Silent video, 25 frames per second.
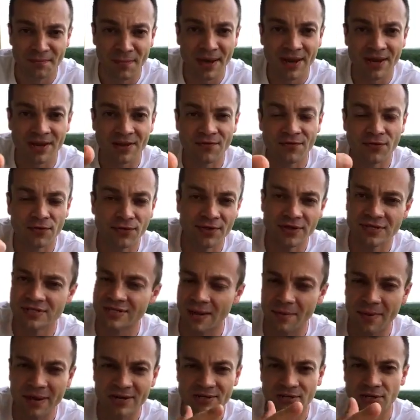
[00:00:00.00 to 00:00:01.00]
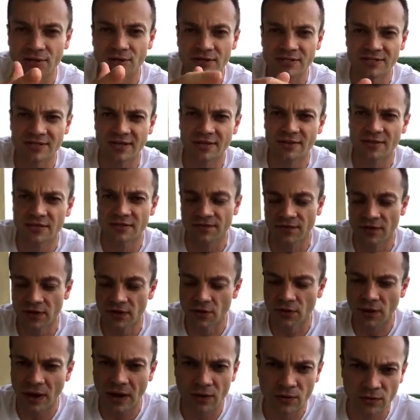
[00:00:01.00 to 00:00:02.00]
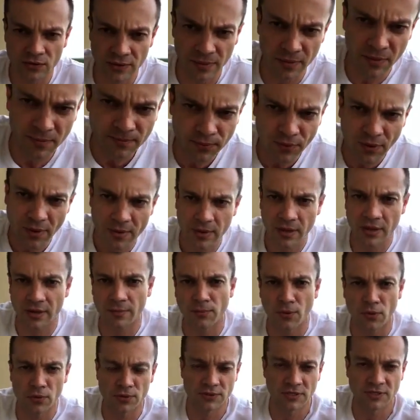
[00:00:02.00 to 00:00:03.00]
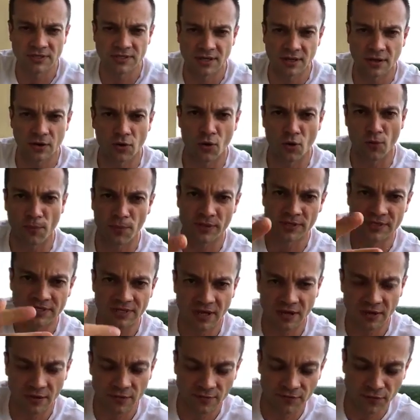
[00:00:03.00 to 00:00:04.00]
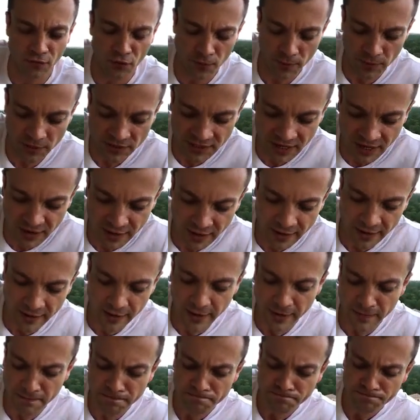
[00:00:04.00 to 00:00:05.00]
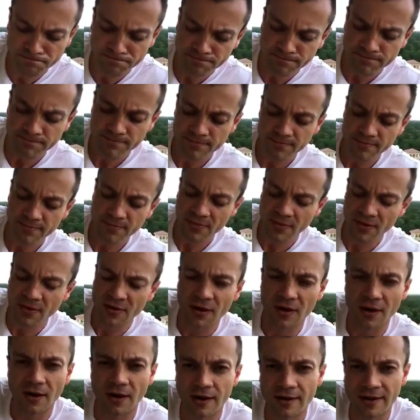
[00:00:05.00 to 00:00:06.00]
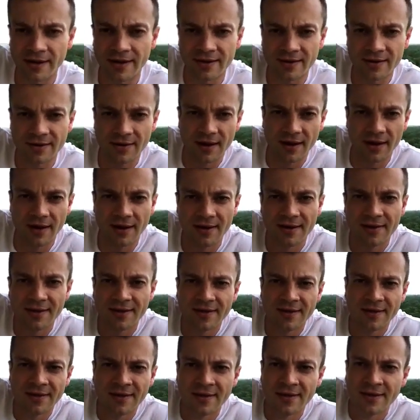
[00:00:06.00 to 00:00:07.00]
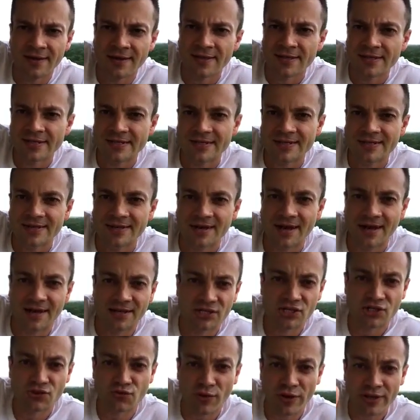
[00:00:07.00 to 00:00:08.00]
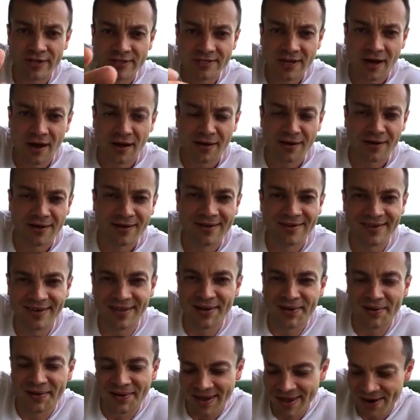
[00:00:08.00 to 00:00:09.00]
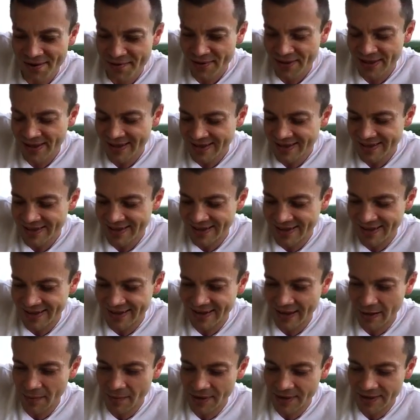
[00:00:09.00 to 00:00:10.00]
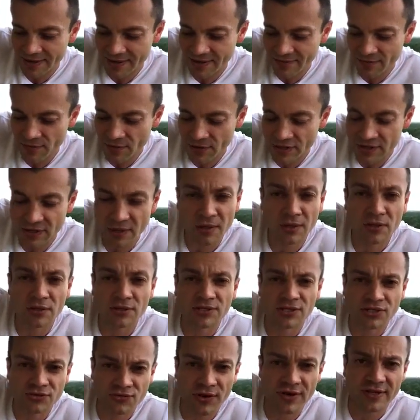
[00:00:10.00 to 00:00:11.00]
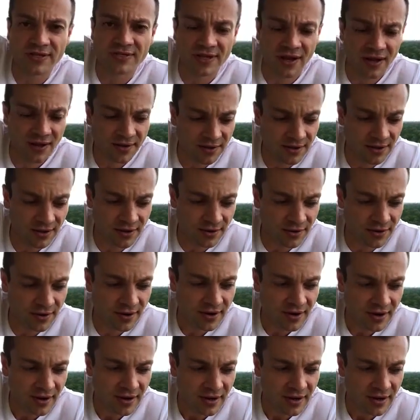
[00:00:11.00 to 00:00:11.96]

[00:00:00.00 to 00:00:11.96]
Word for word: Many of you, this I'm actually going to send this video out. I'm probably going to post this on a corporate site on 4% and uh, uh, and uh, uh, straight talk, you know, area. Uh, and I'm going to give you a, a, little straight talk here.